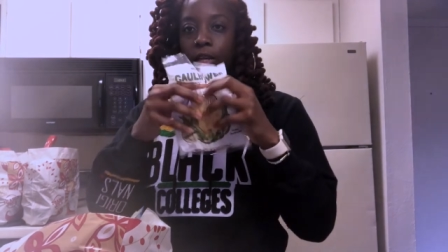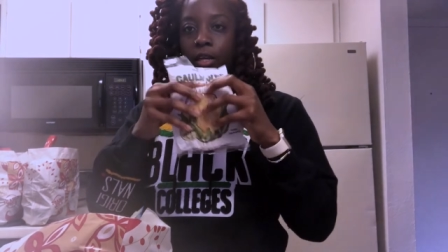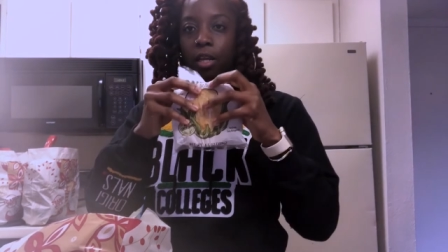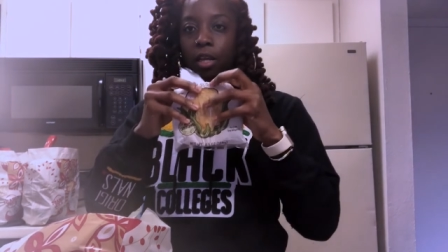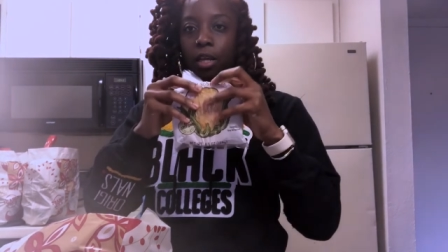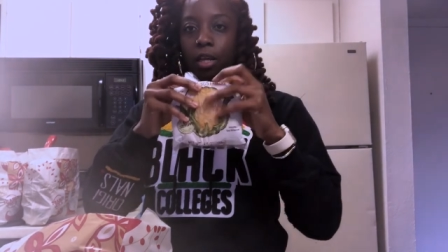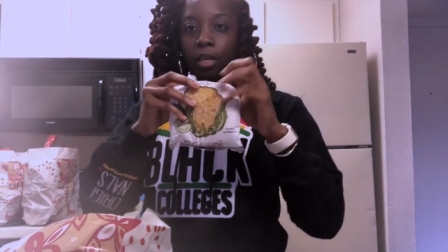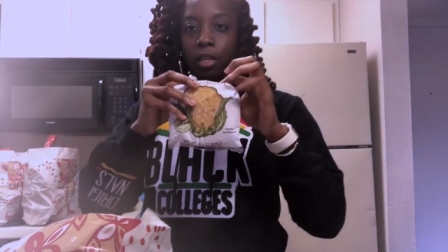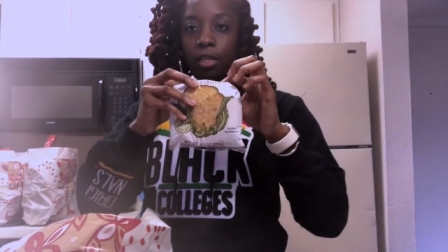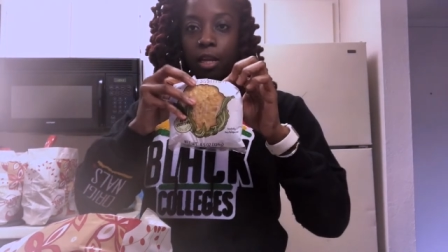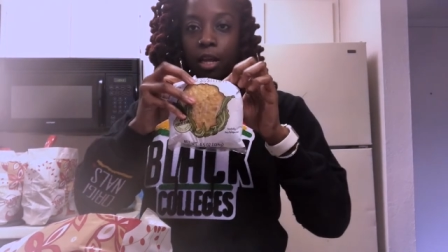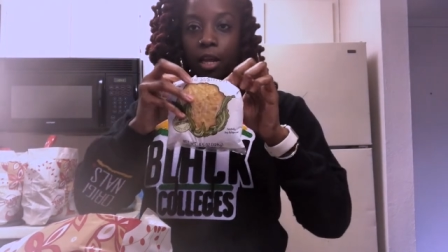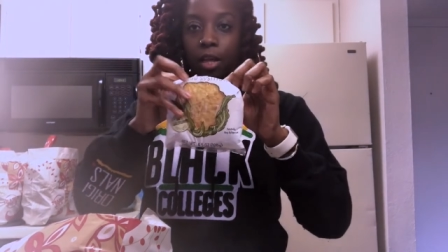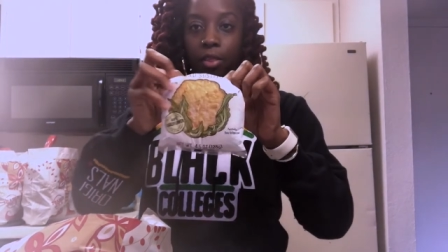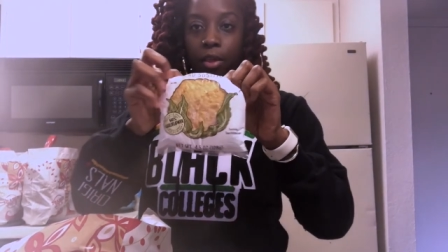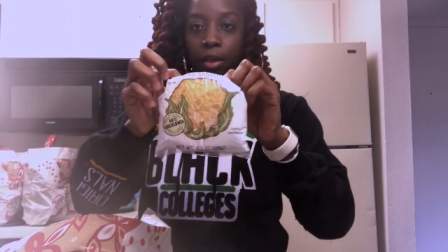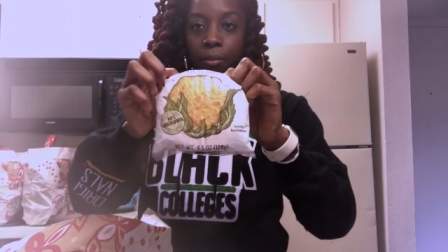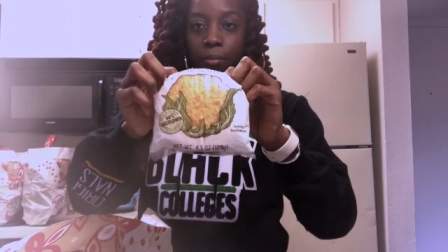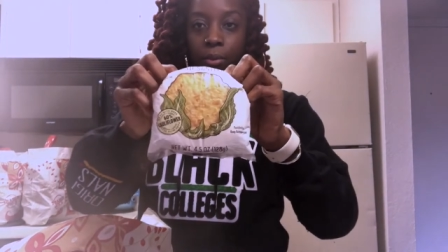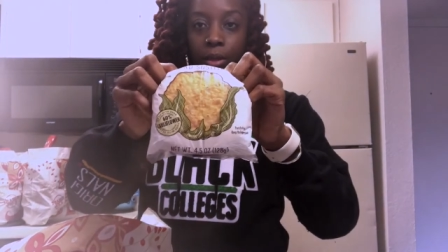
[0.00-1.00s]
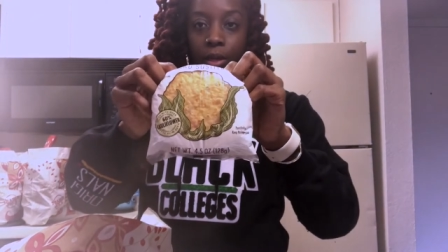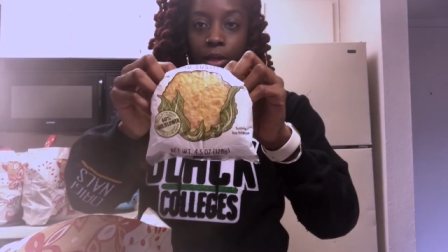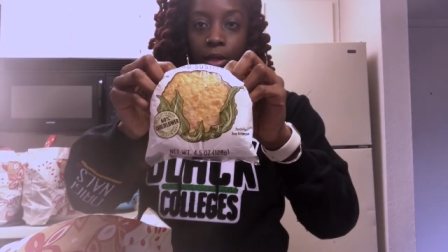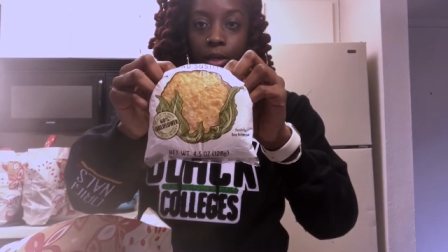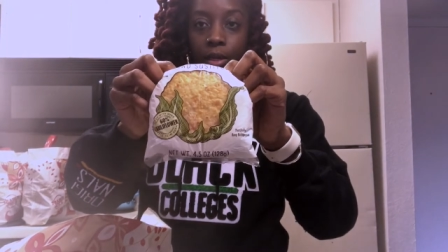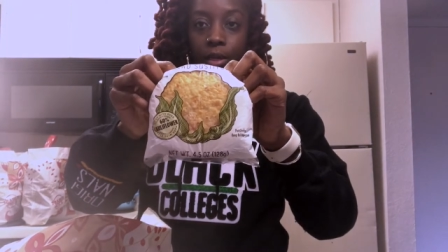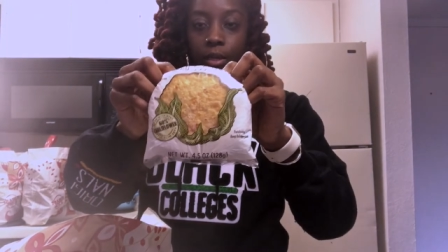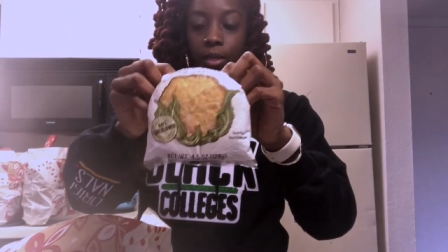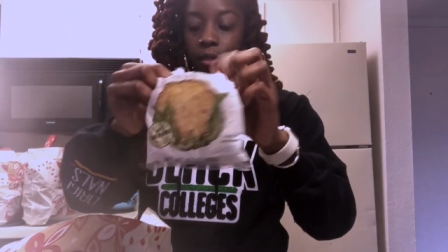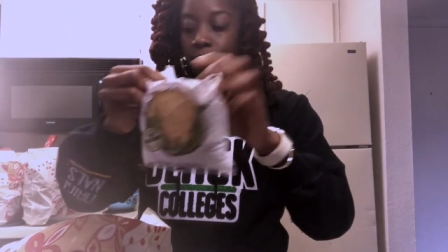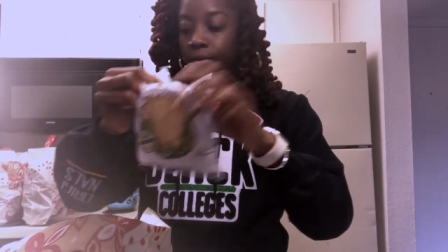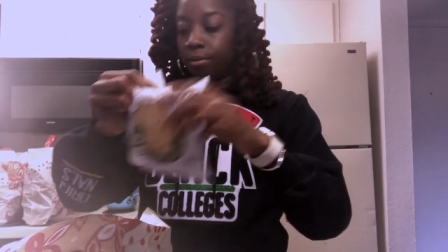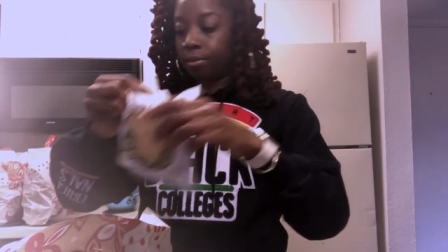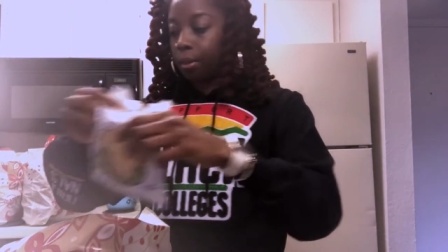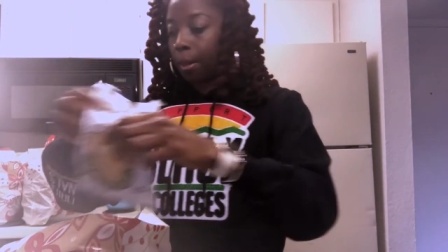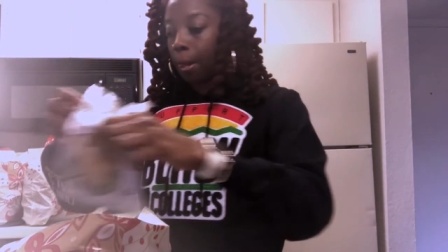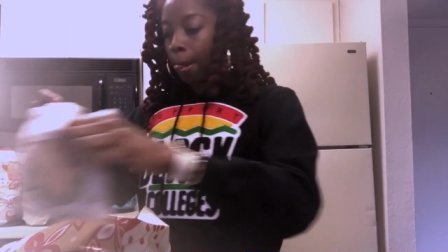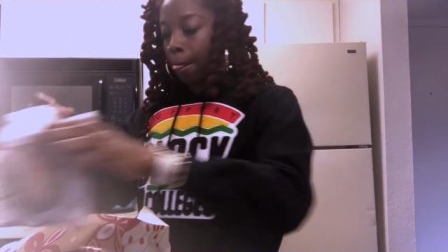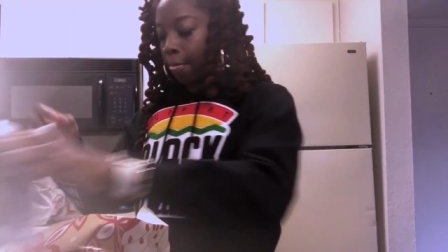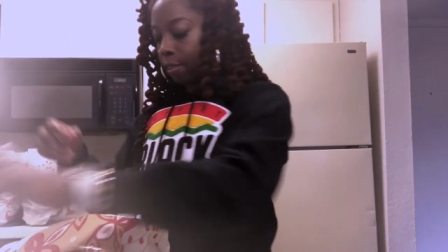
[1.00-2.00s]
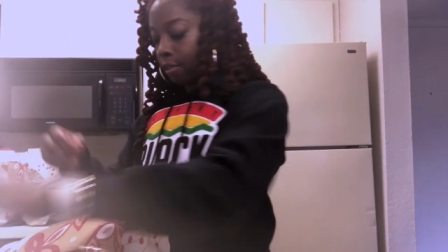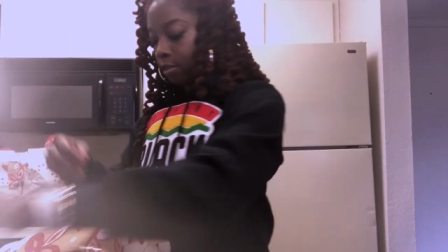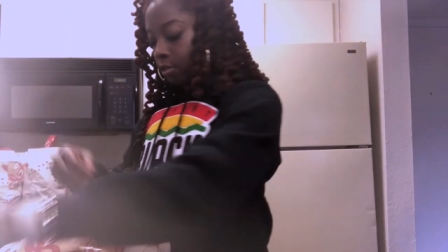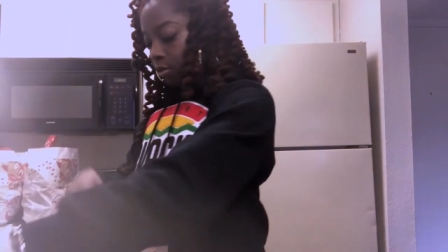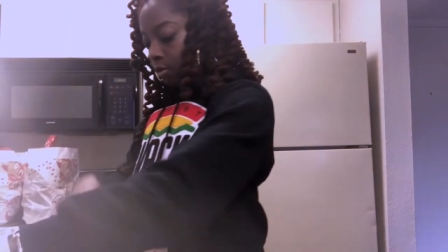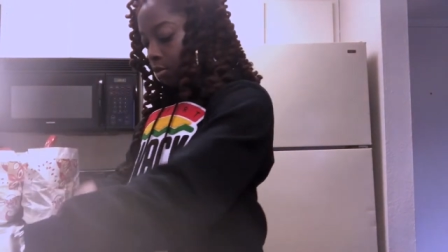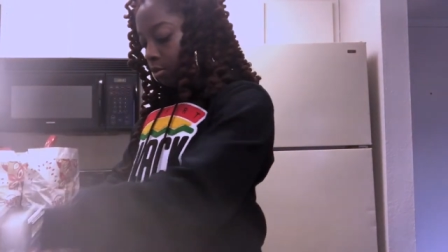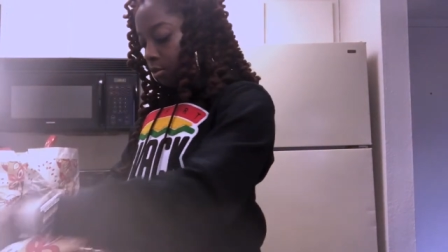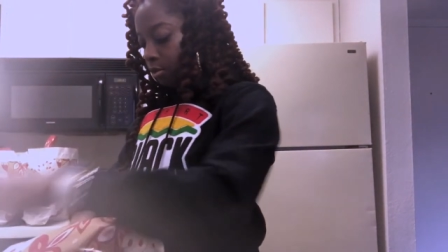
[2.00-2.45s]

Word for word: like not that big. So